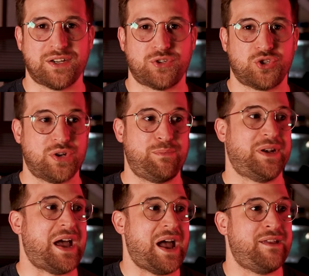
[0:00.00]
down the street,
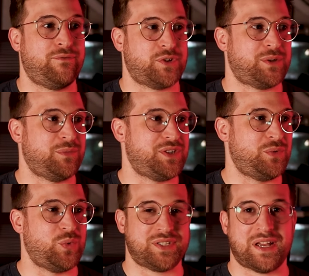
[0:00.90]
but I, for some
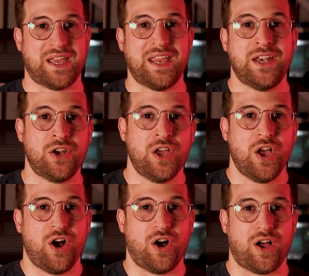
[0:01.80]
reason, was not in
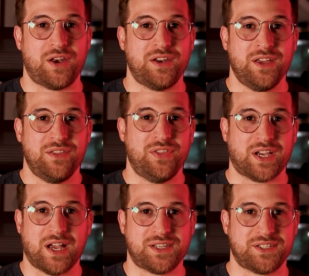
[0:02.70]
on the
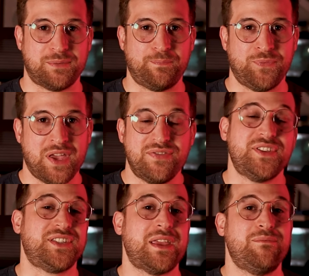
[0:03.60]
custom. The
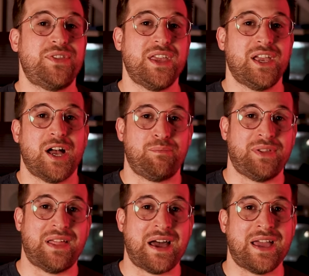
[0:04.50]
same thing
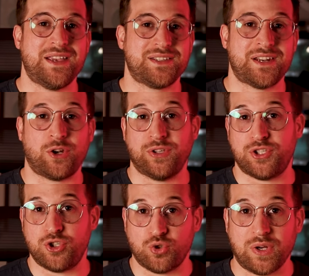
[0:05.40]
applies not only
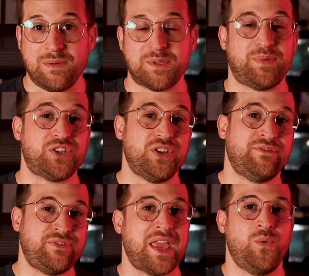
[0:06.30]
to dreams, but to the
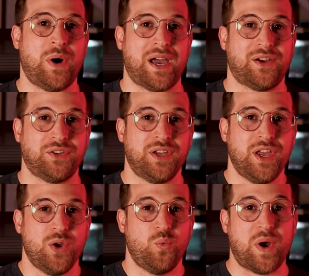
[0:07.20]
Feywild,
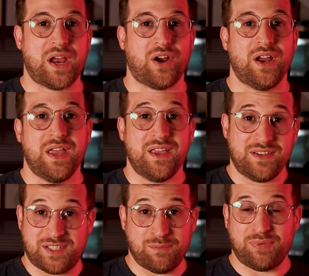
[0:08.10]
where
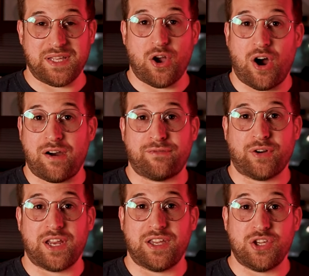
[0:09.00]
simply
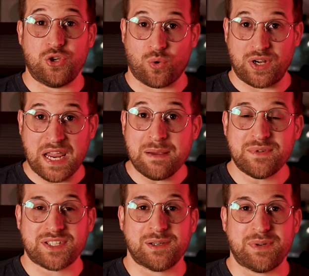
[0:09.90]
offering your name
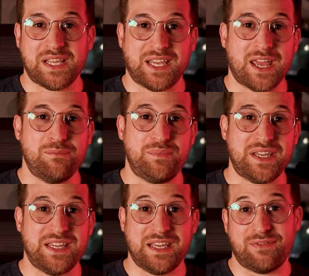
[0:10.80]
to somebody can
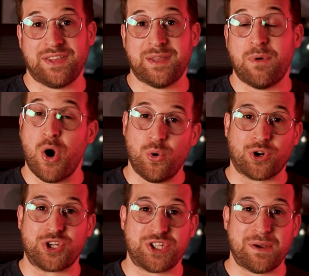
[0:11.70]
be giving them
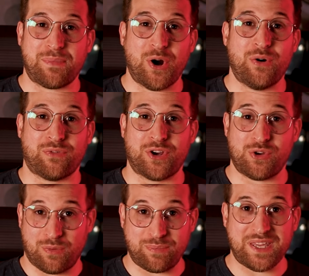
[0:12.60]
ownership over
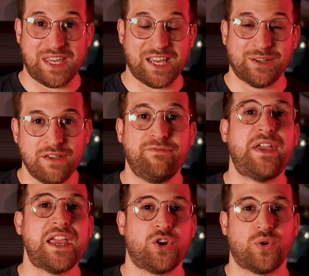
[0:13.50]
your being.
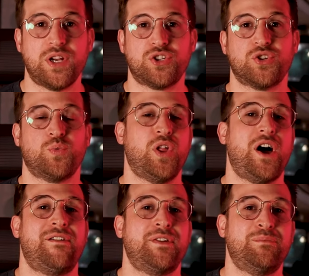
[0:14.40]
Fey creatures will
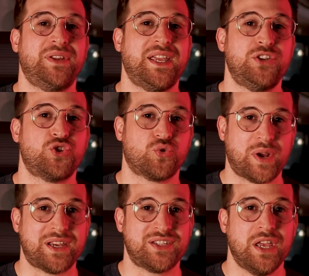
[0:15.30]
often play
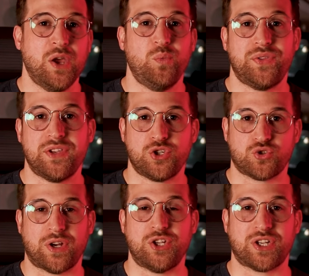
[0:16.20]
tricks with these
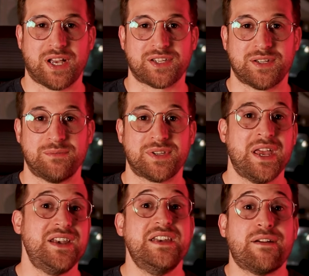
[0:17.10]
strange customs.
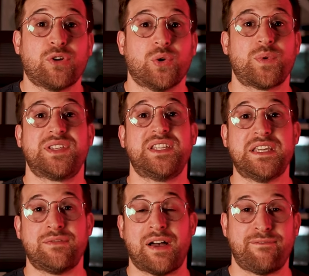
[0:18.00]
Never
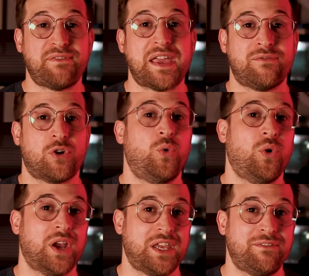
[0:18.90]
receive a favor
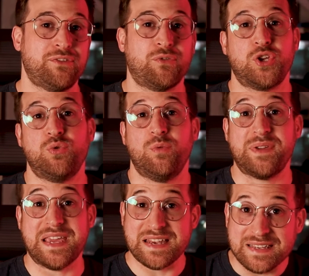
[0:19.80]
or a gift, for you will
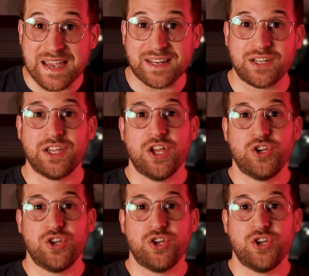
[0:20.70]
be indebted